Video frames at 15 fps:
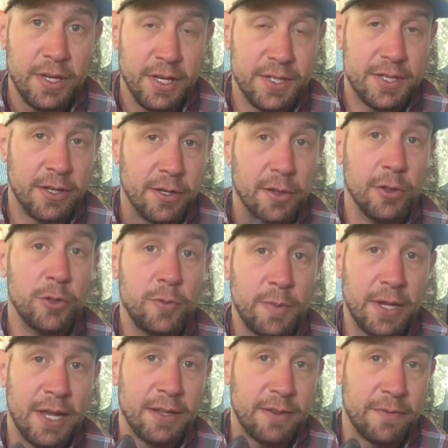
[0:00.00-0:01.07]
it's going to
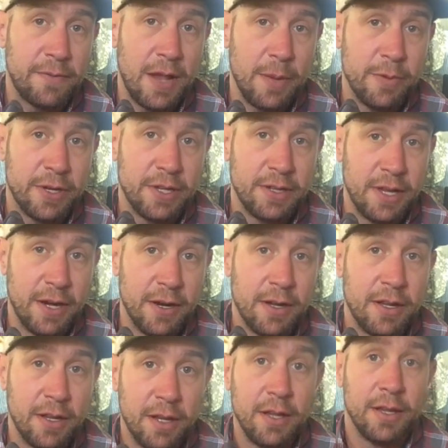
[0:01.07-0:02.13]
illuminate the fabric in there